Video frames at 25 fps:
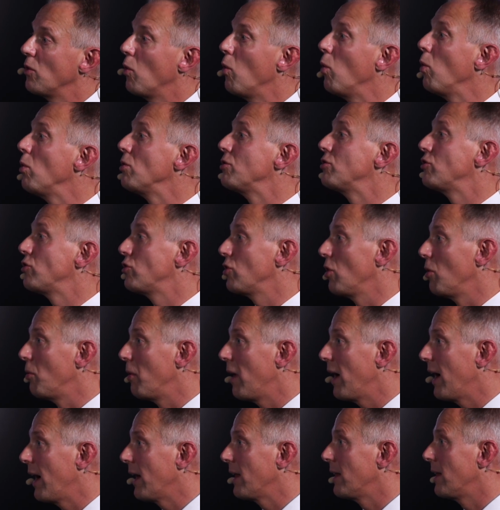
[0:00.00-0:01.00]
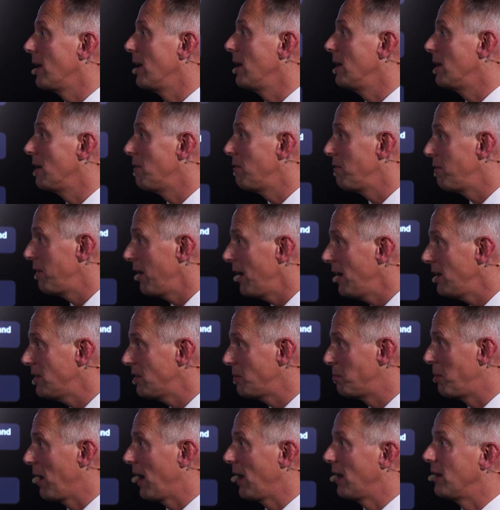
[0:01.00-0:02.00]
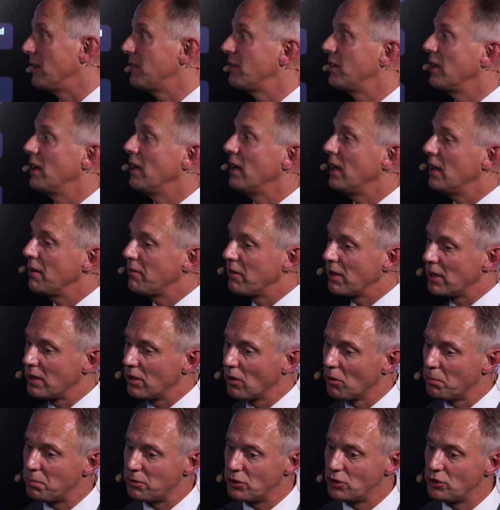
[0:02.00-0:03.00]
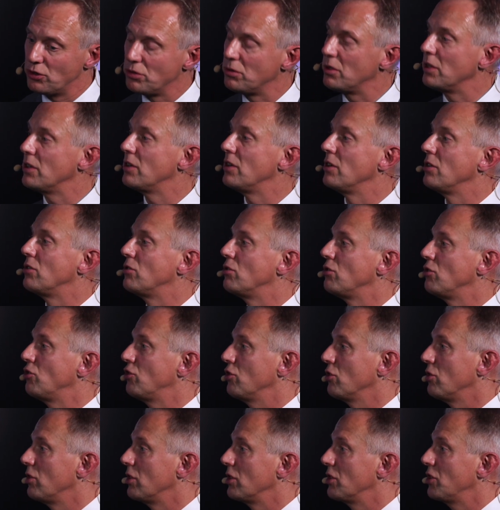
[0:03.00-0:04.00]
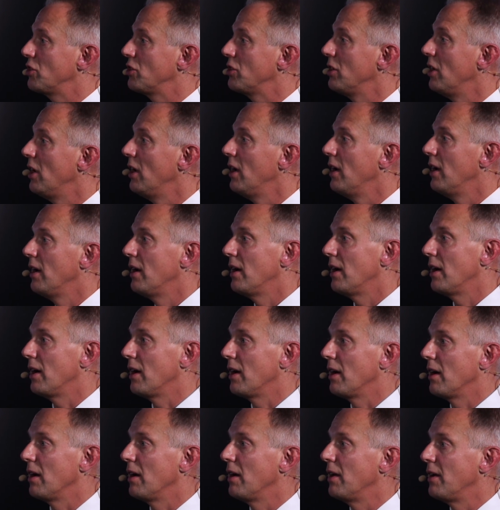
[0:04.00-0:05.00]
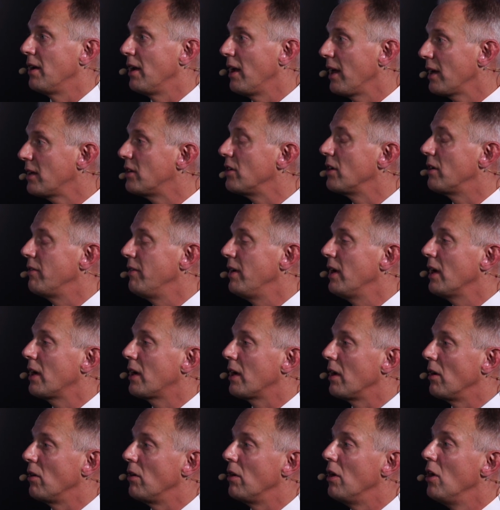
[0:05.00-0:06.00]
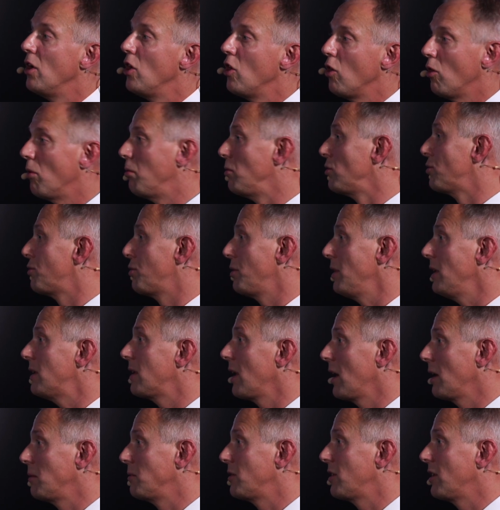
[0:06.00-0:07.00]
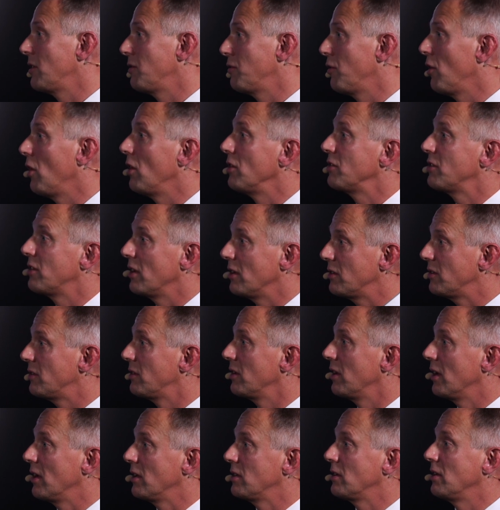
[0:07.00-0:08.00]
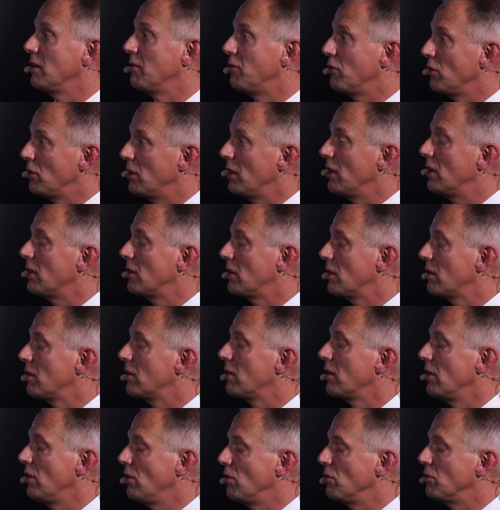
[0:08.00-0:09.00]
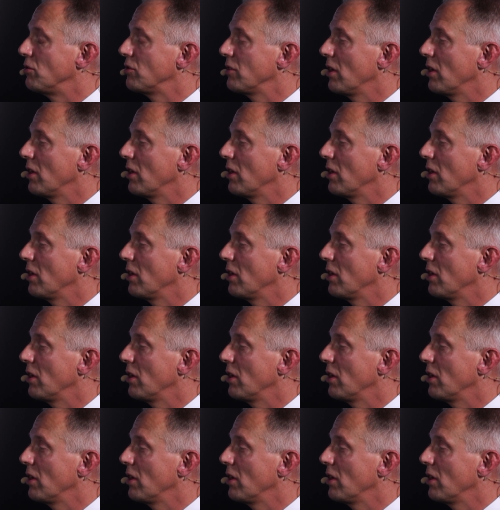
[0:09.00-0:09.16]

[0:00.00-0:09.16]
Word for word: Also handling the phase balancing, giving the opportunity to charge uh, an electric vehicle almost three times as fast as as if you didn't use